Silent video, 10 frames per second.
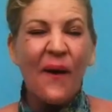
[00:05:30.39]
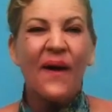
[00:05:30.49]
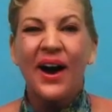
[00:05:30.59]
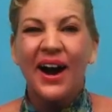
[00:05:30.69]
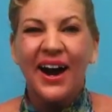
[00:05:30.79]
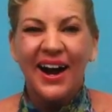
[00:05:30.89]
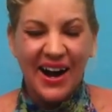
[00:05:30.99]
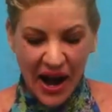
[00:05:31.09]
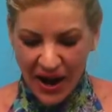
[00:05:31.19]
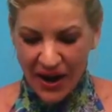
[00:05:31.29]

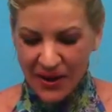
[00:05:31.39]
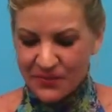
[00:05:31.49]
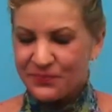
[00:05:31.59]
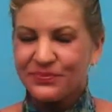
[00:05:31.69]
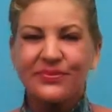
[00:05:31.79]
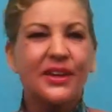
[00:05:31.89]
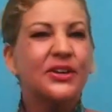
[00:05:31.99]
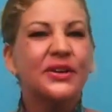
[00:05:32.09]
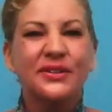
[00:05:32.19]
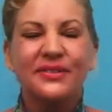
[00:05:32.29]
Or um,
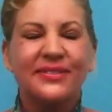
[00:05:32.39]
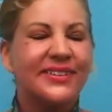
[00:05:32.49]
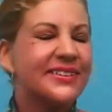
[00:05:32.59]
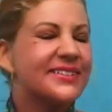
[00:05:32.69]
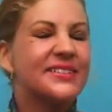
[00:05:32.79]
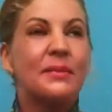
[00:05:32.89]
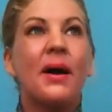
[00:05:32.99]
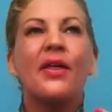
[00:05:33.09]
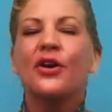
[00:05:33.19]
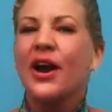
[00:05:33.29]
you can,
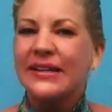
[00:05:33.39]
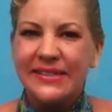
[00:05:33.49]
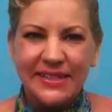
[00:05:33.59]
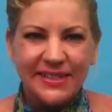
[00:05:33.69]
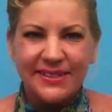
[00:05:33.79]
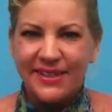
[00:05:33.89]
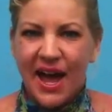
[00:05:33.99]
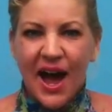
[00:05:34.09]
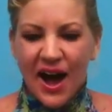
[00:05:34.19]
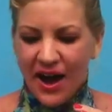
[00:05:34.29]
some other ideas
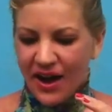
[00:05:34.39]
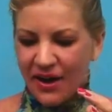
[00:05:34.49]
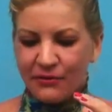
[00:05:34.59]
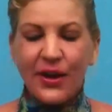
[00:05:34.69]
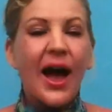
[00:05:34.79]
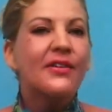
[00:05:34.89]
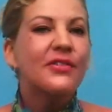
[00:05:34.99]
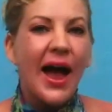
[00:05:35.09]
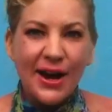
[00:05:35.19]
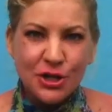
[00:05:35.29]
of,
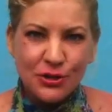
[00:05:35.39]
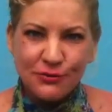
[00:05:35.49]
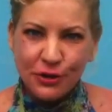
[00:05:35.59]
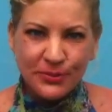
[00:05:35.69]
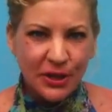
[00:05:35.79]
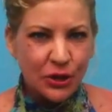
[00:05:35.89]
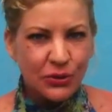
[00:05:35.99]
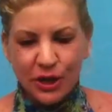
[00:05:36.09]
of action verbs that you